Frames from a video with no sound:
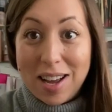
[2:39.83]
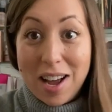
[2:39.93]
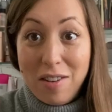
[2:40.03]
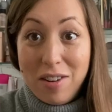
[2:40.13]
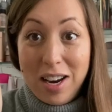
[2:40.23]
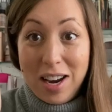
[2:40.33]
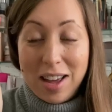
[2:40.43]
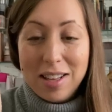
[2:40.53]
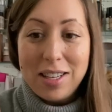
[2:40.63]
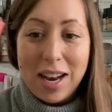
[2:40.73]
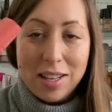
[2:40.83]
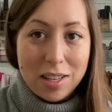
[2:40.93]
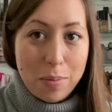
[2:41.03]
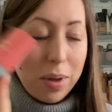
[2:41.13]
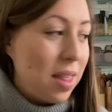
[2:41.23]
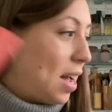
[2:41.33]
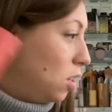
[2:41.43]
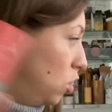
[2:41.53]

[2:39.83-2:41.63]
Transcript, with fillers: I really like this cleanser, but that's